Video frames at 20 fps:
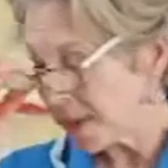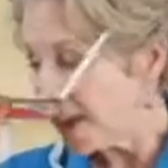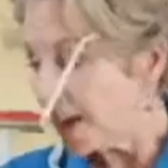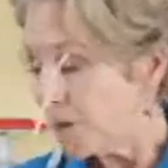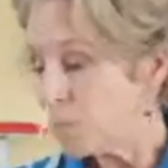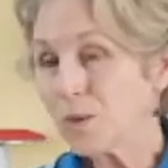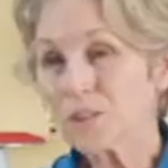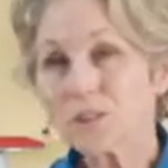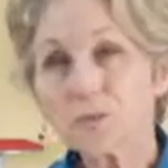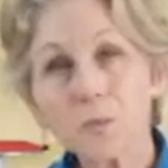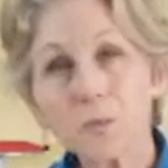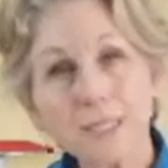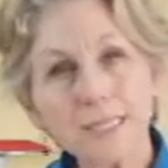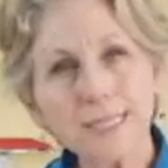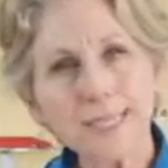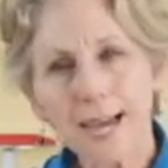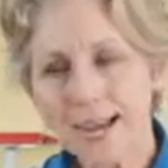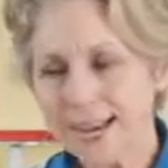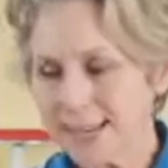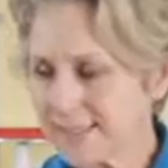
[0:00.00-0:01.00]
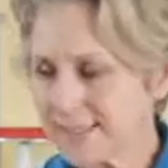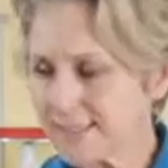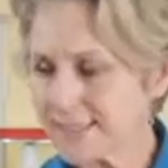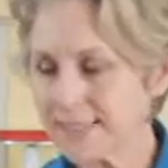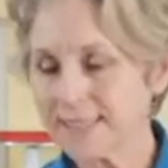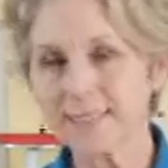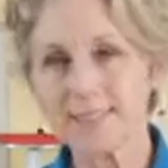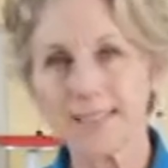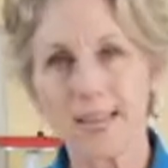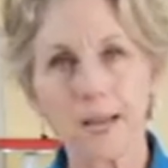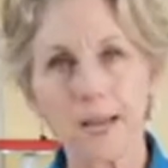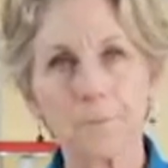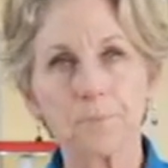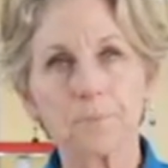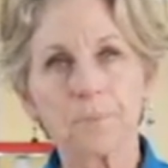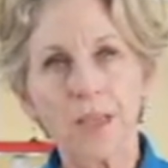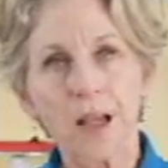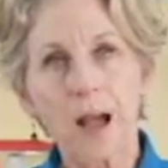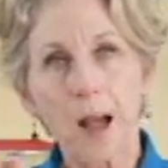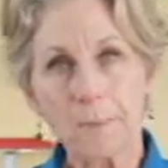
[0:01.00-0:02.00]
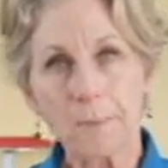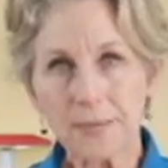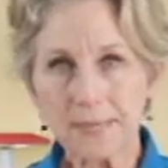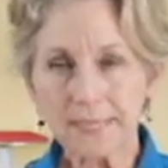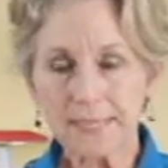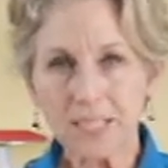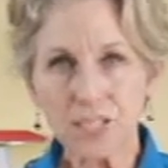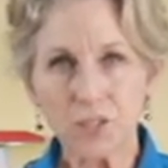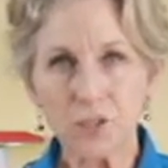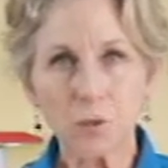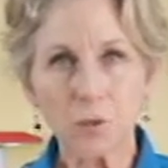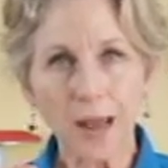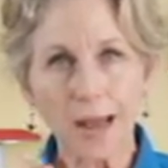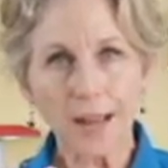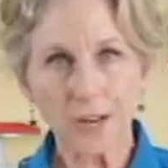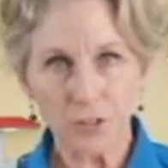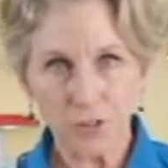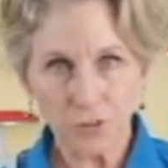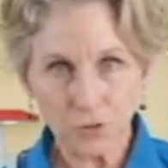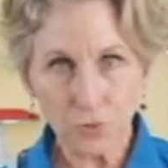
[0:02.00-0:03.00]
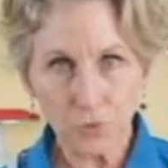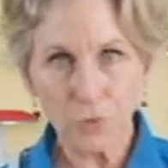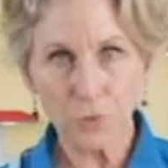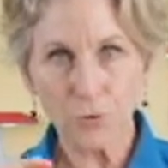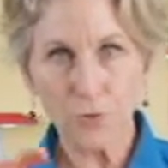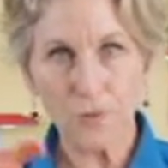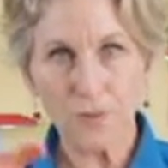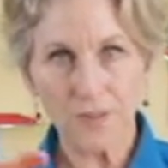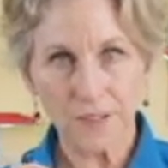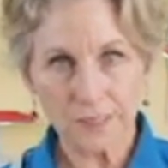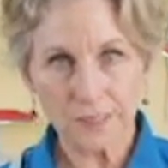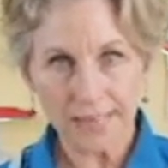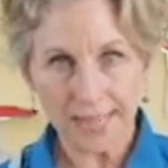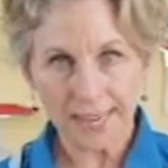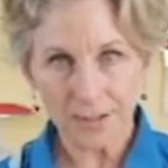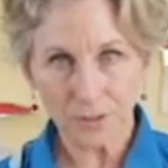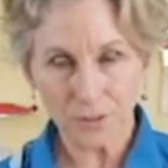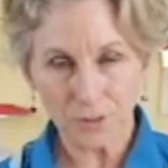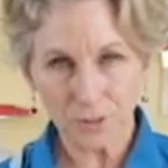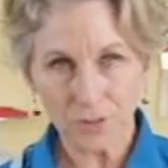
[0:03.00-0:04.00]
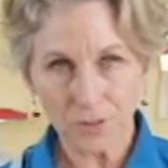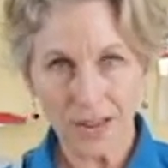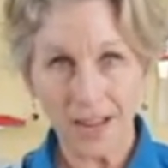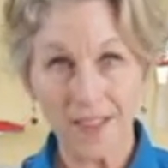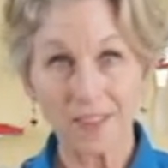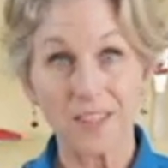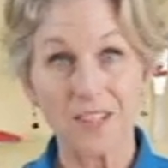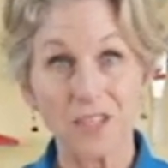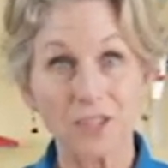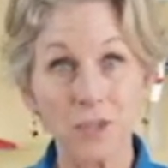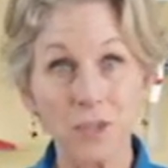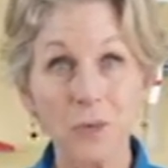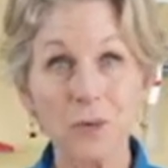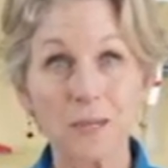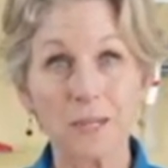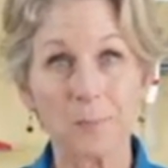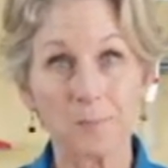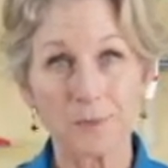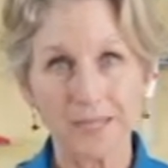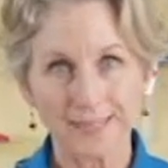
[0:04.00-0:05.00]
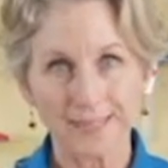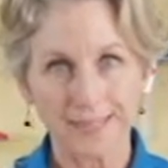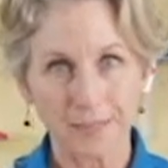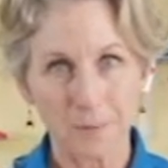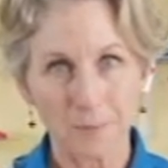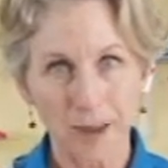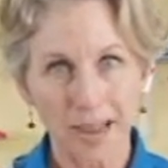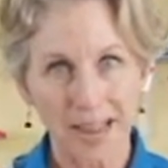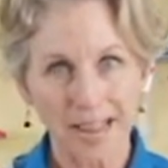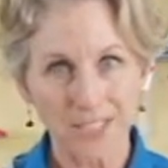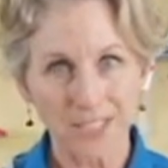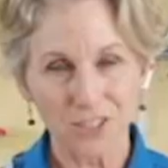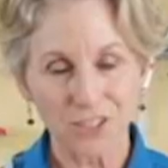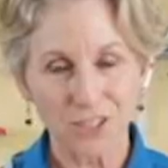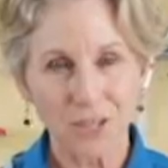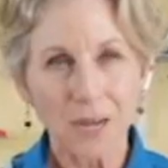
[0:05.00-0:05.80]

What's really nice is that I'm going to teach you how to do the layers and then you can mix and match.